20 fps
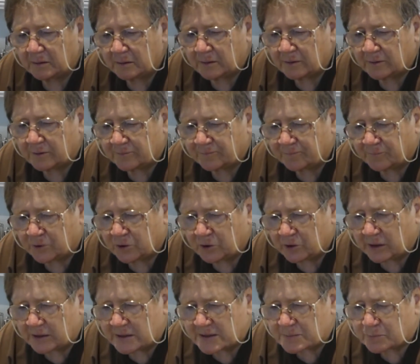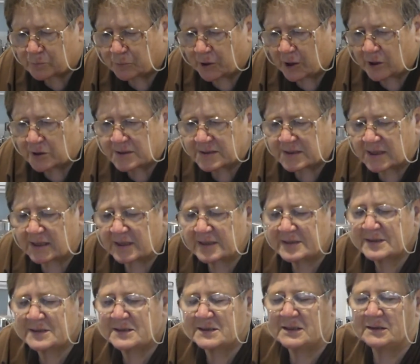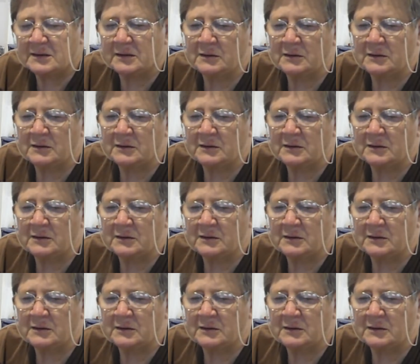the food is processed,